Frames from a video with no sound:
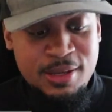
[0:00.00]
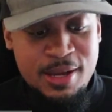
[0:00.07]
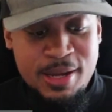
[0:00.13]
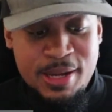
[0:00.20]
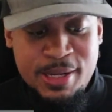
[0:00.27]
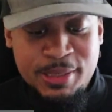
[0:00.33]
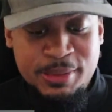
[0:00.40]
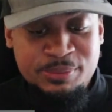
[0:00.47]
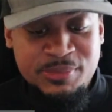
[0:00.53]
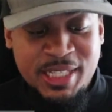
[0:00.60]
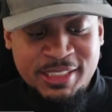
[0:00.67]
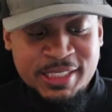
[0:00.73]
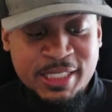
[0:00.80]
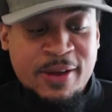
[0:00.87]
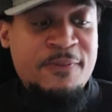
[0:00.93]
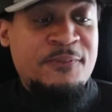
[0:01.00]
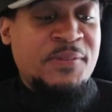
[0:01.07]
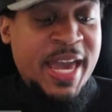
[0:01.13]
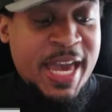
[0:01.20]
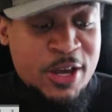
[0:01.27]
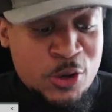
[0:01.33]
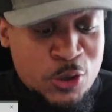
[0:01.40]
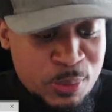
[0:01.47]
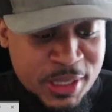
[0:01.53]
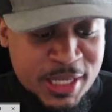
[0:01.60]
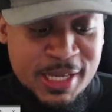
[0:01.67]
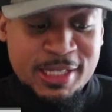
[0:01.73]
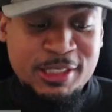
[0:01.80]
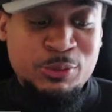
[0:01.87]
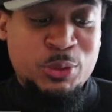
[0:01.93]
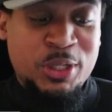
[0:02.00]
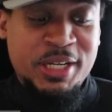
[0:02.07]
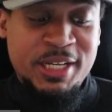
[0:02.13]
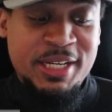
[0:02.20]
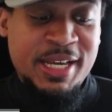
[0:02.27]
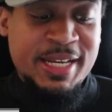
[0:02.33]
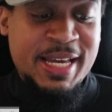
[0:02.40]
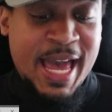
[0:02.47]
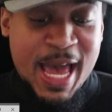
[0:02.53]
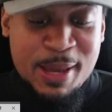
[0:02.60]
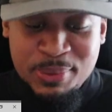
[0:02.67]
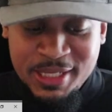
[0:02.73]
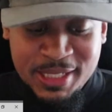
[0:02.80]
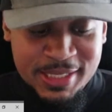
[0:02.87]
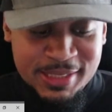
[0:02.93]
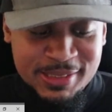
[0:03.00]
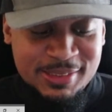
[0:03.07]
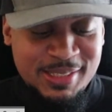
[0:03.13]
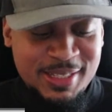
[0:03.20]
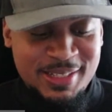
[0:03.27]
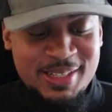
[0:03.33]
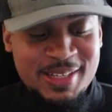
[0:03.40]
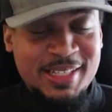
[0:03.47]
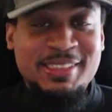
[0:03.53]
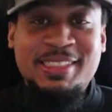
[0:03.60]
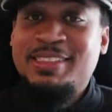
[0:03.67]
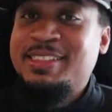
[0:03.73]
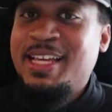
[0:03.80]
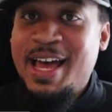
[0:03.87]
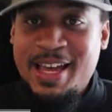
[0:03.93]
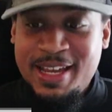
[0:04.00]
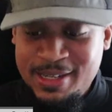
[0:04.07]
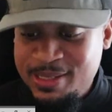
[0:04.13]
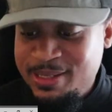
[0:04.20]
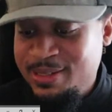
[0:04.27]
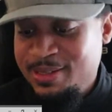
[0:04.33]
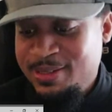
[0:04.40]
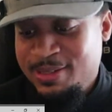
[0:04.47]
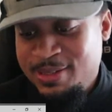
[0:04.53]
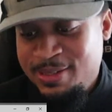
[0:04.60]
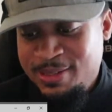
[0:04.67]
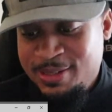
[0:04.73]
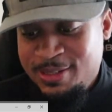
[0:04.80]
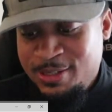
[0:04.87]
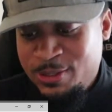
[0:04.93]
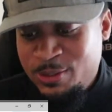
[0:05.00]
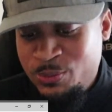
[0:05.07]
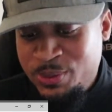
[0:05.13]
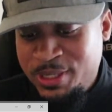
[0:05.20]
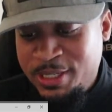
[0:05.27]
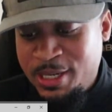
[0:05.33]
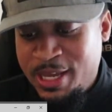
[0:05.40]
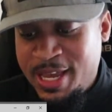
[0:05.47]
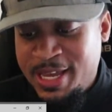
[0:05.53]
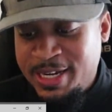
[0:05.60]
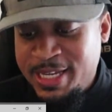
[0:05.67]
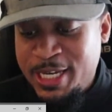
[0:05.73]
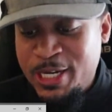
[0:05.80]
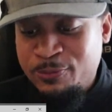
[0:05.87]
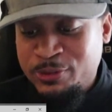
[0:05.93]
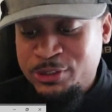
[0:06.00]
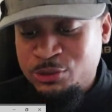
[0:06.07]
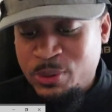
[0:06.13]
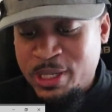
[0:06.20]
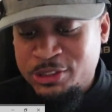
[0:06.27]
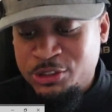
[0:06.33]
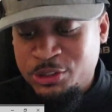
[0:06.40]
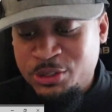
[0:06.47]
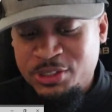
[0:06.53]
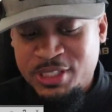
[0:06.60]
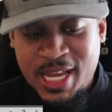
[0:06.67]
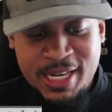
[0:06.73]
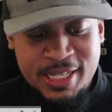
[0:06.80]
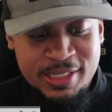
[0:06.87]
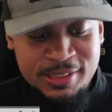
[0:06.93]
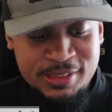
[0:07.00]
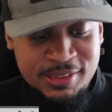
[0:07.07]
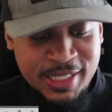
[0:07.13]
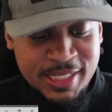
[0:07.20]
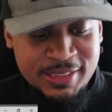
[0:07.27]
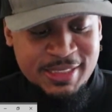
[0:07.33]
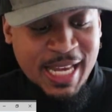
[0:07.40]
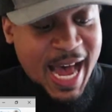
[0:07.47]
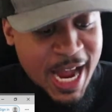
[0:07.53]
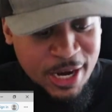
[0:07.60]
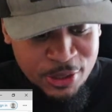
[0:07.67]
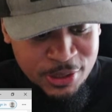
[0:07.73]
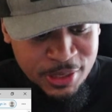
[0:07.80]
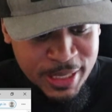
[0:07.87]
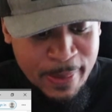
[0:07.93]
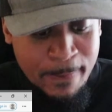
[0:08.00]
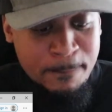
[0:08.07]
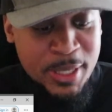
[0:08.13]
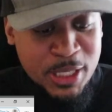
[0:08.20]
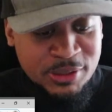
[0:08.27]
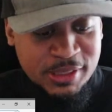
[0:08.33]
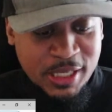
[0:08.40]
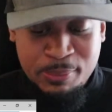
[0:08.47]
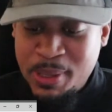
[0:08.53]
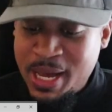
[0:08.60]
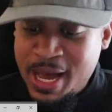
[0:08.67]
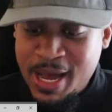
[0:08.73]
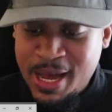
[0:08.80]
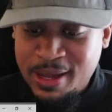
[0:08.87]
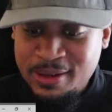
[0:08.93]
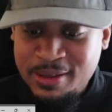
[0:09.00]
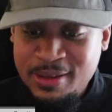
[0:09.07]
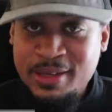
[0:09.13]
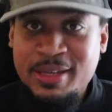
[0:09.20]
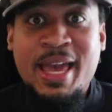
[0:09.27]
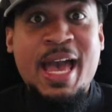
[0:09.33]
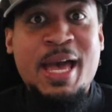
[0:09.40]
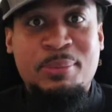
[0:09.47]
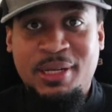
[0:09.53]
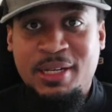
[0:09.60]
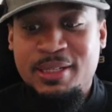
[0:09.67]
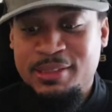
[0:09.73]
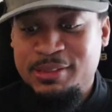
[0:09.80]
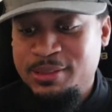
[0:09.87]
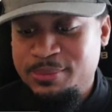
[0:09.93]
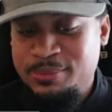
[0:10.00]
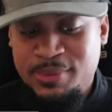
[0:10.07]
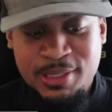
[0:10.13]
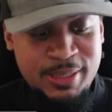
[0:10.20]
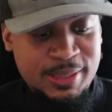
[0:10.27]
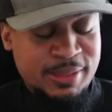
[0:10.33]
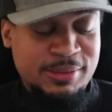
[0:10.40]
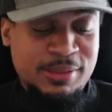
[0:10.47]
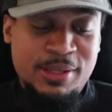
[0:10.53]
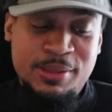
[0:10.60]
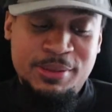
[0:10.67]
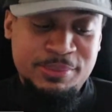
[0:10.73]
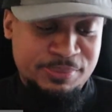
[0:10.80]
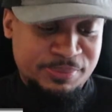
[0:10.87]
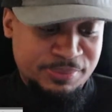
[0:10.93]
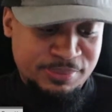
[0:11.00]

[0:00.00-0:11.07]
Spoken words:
that's going to fail, because we're in a capitalist society with an infrastructure that is entirely built upon capitalism. So